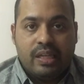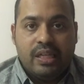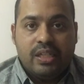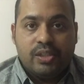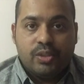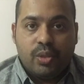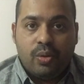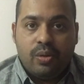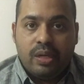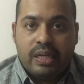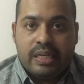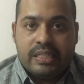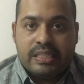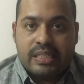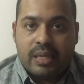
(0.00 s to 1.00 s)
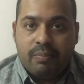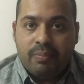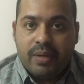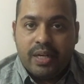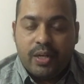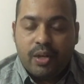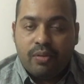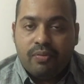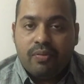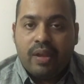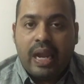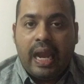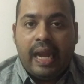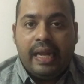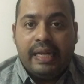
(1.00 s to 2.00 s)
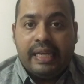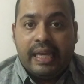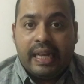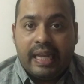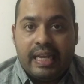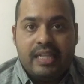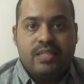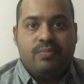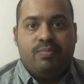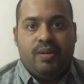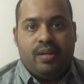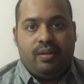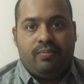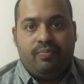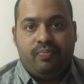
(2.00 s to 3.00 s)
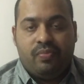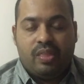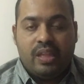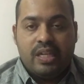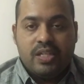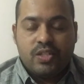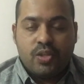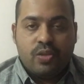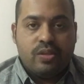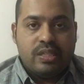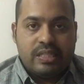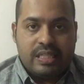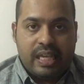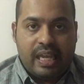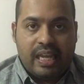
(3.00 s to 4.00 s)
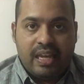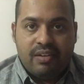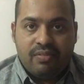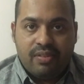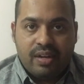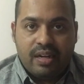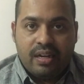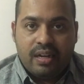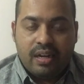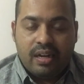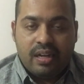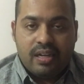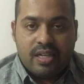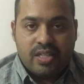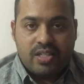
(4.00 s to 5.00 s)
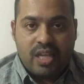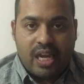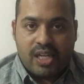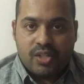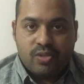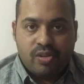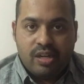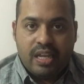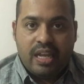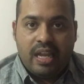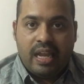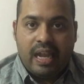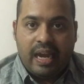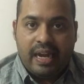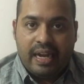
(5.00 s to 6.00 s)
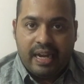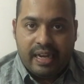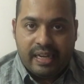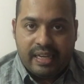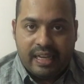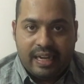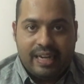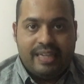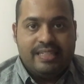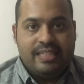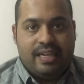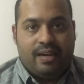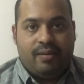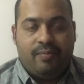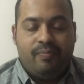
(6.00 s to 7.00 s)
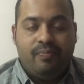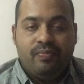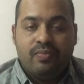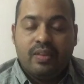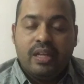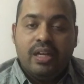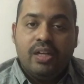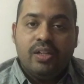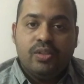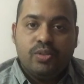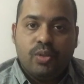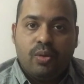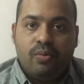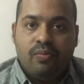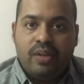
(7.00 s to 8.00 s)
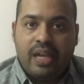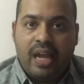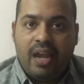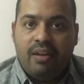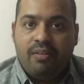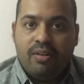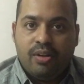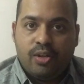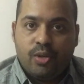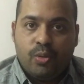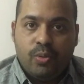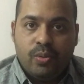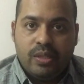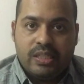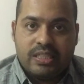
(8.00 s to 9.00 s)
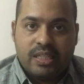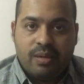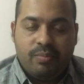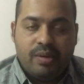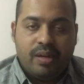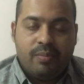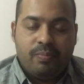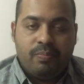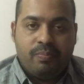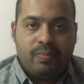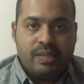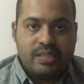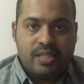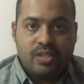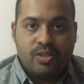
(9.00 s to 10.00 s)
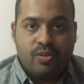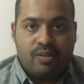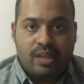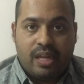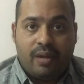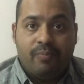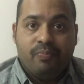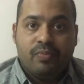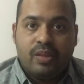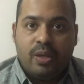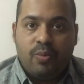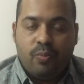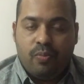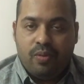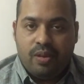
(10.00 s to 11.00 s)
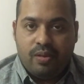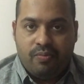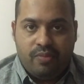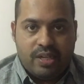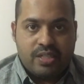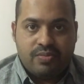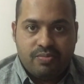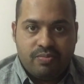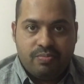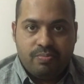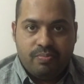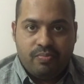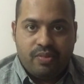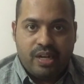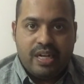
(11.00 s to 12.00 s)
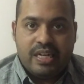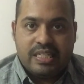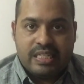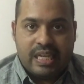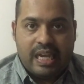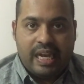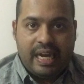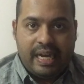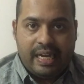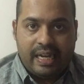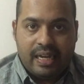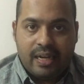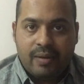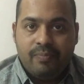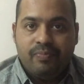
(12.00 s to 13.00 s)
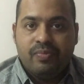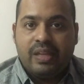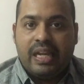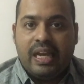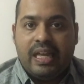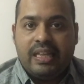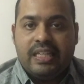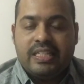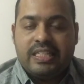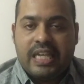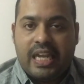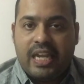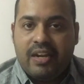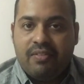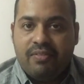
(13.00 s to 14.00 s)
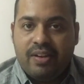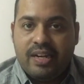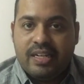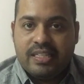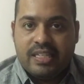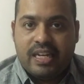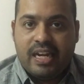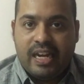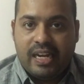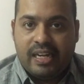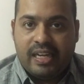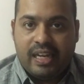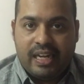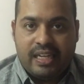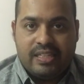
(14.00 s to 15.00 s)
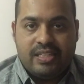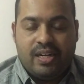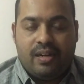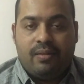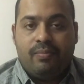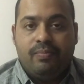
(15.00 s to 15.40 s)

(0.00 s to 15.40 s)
So it's a bit of encouragement. So the second friend is actually an encourager. So we have two discriminant persons over there. The first friend is a hater and the second friend is an encourager.